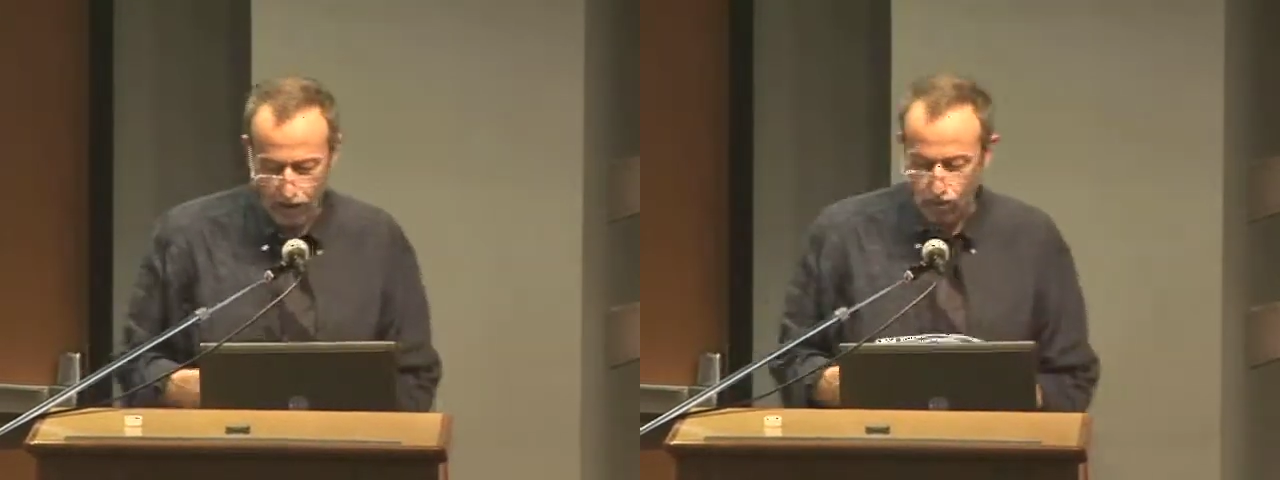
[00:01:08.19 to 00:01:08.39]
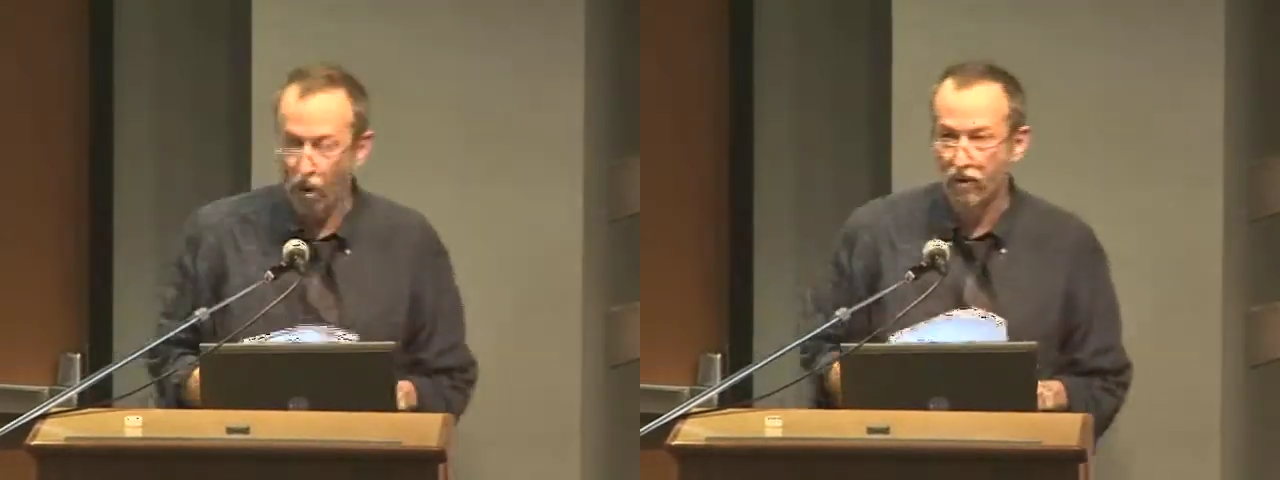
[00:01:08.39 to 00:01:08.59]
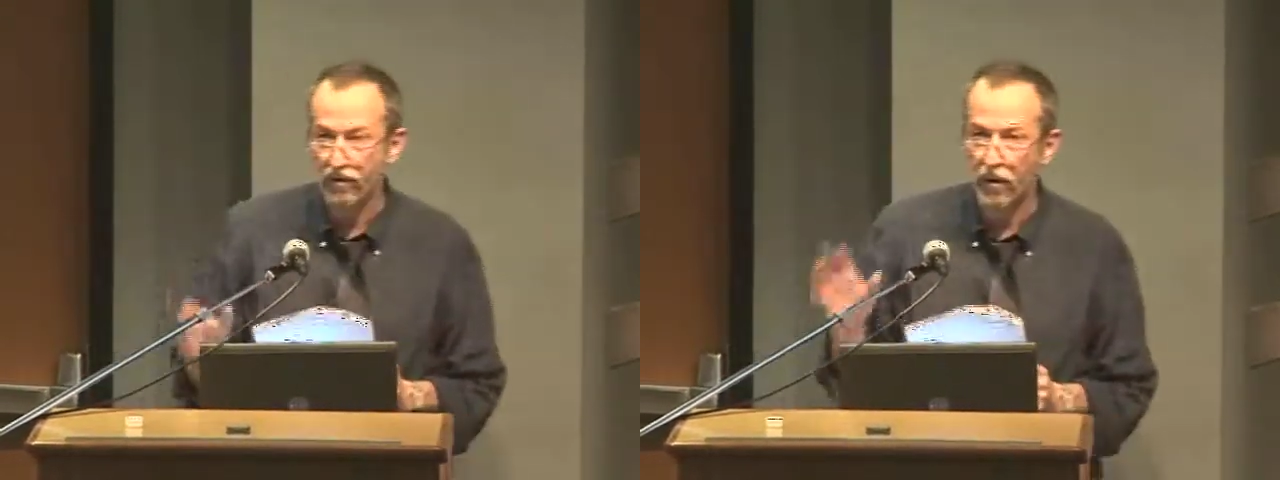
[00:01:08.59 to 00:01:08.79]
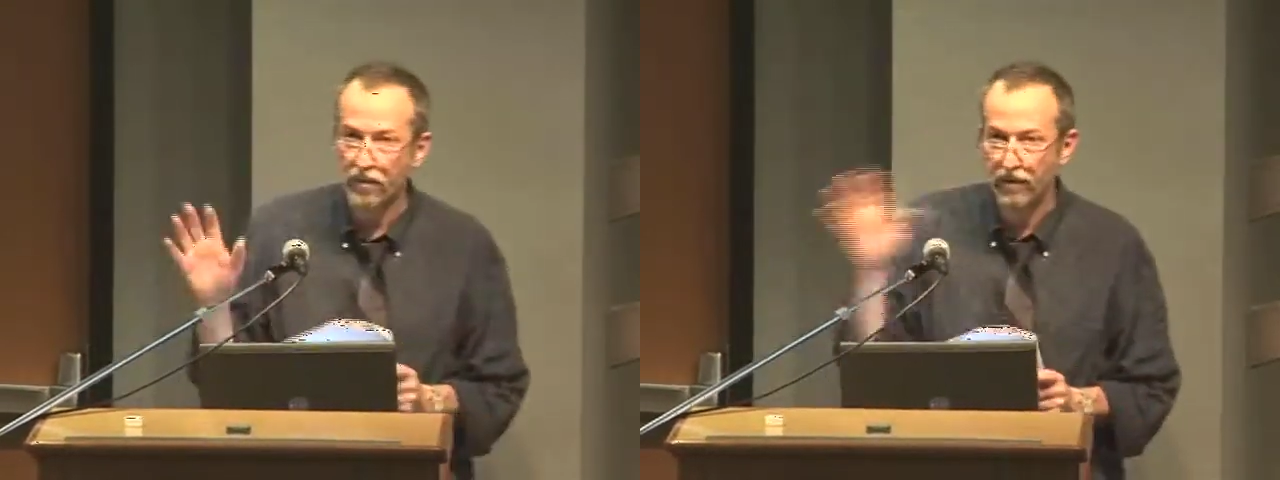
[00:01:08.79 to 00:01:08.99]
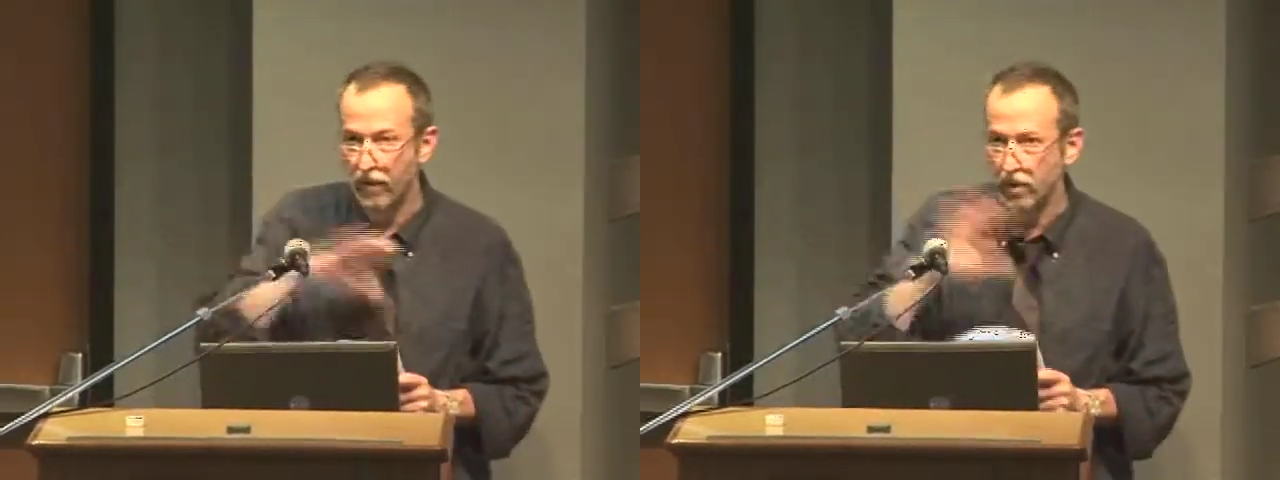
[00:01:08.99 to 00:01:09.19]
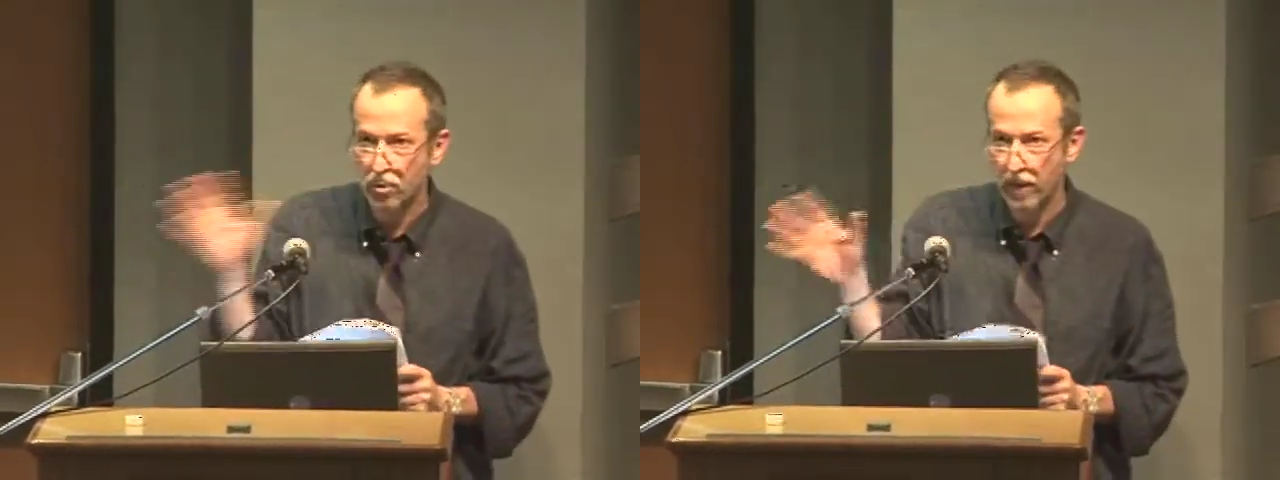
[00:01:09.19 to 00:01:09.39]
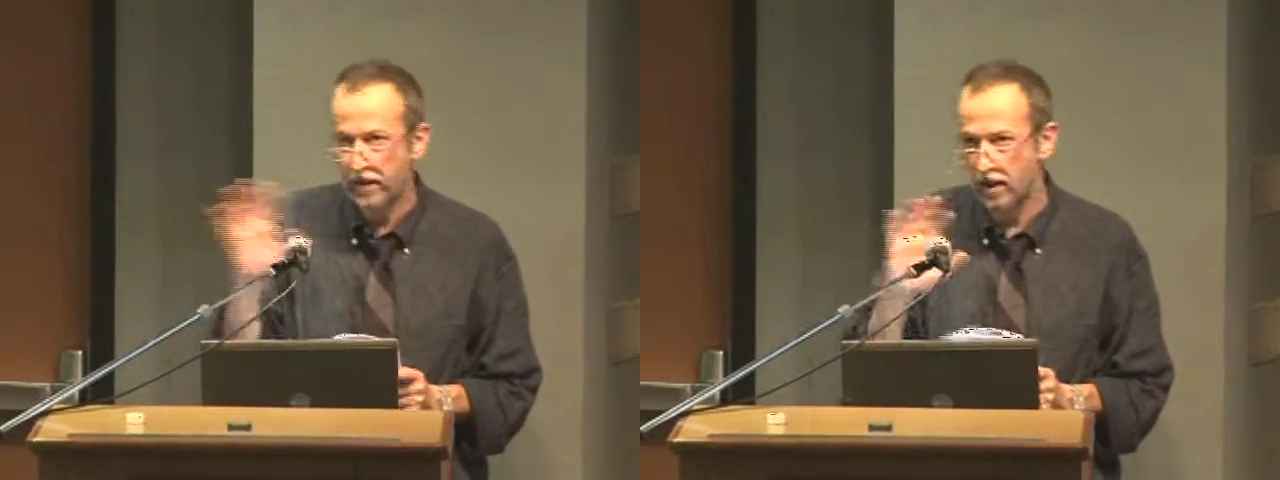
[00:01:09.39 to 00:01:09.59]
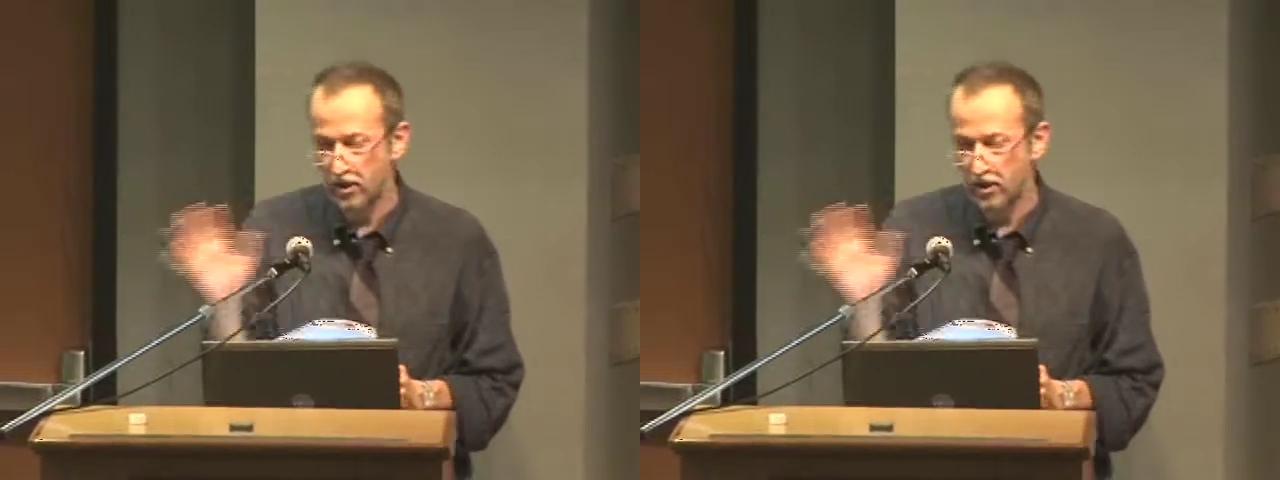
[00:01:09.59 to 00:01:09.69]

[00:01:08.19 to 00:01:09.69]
drawn from the first 20